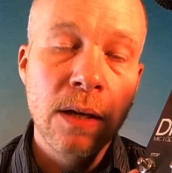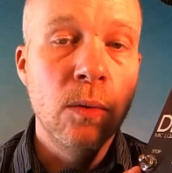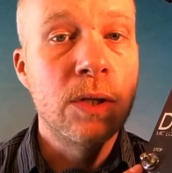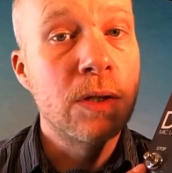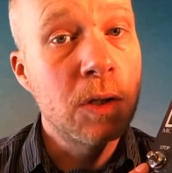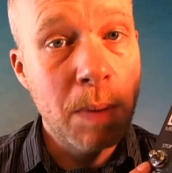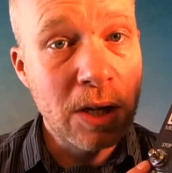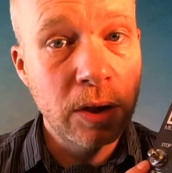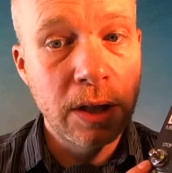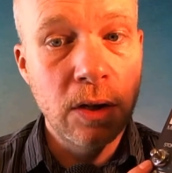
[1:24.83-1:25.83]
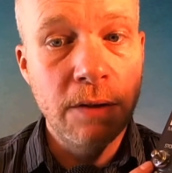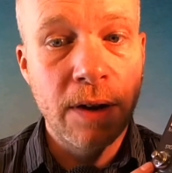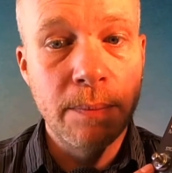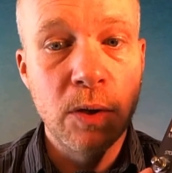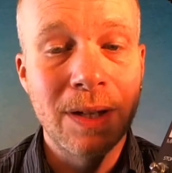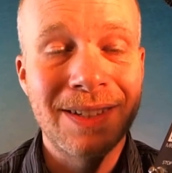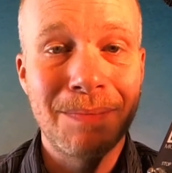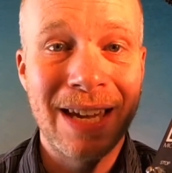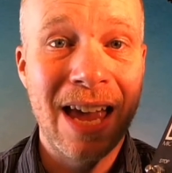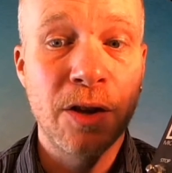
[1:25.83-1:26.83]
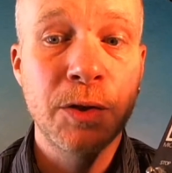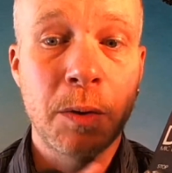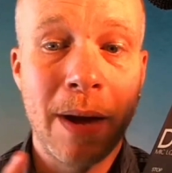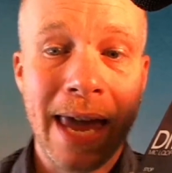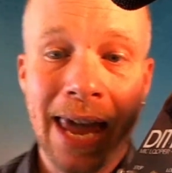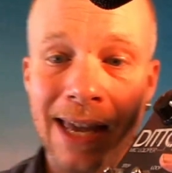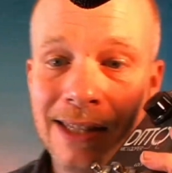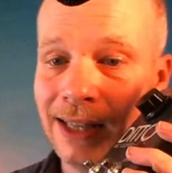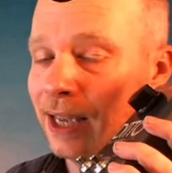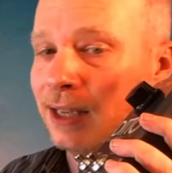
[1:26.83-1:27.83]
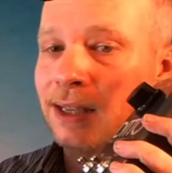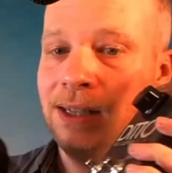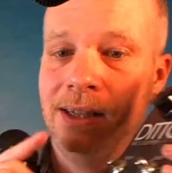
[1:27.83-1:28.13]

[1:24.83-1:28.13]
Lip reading: which is especially good if I'm doing something else with my hands, like